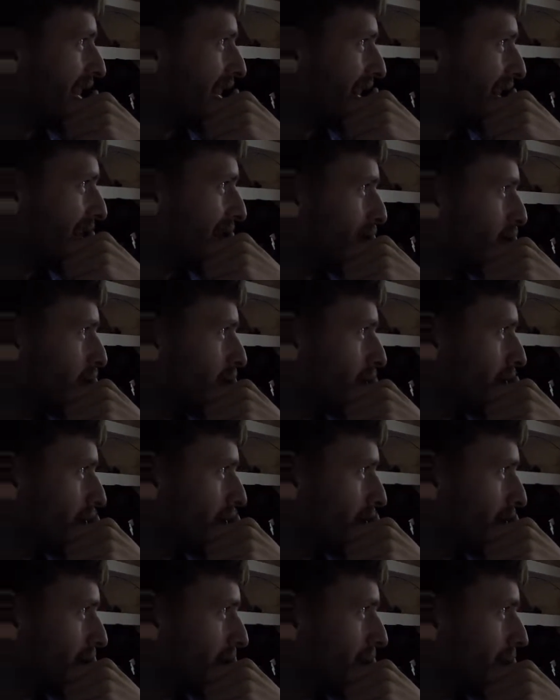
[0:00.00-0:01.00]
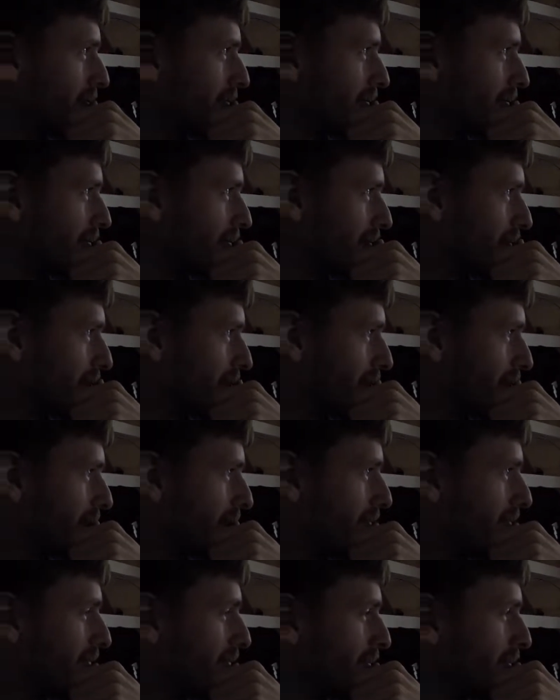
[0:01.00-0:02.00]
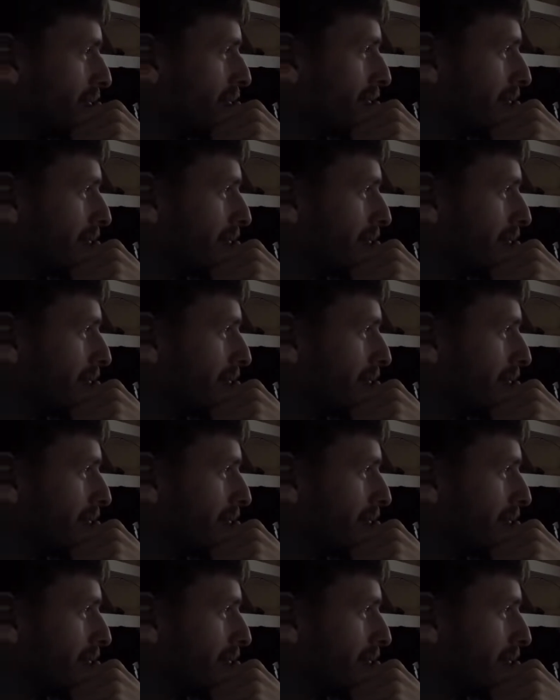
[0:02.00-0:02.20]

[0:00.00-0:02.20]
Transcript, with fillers: trying to make a little bit of money